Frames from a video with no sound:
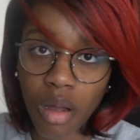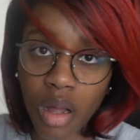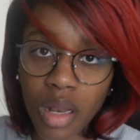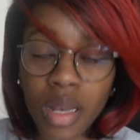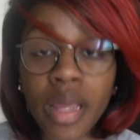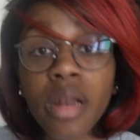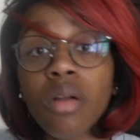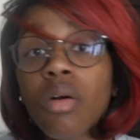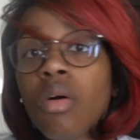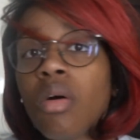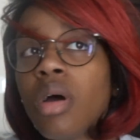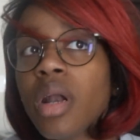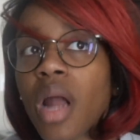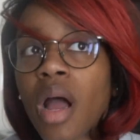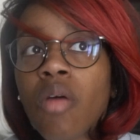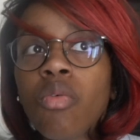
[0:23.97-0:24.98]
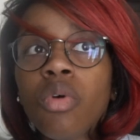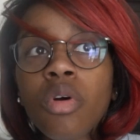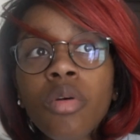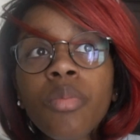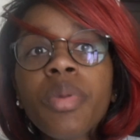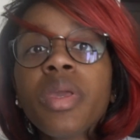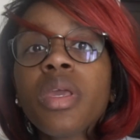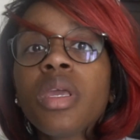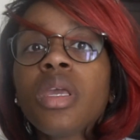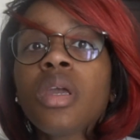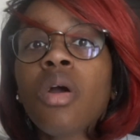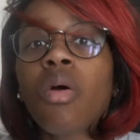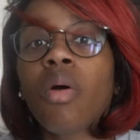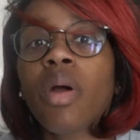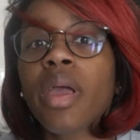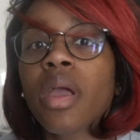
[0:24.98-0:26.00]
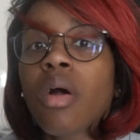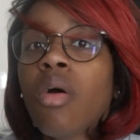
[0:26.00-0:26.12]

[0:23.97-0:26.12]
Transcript: Later on, I will be going